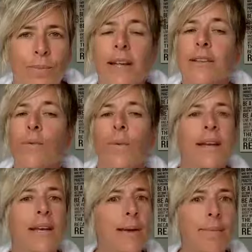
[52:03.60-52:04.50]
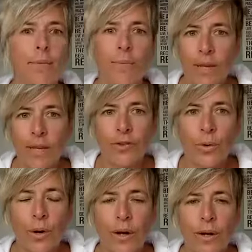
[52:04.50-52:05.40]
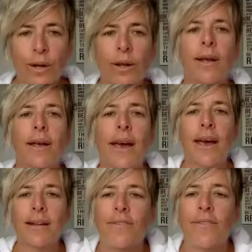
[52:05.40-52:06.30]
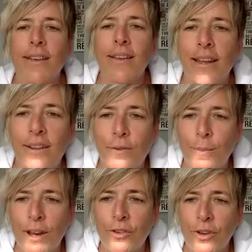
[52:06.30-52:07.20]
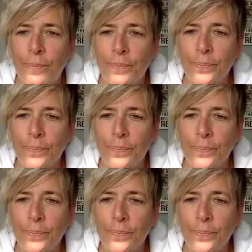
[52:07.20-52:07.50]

It's a way to keep it really short and to find that information.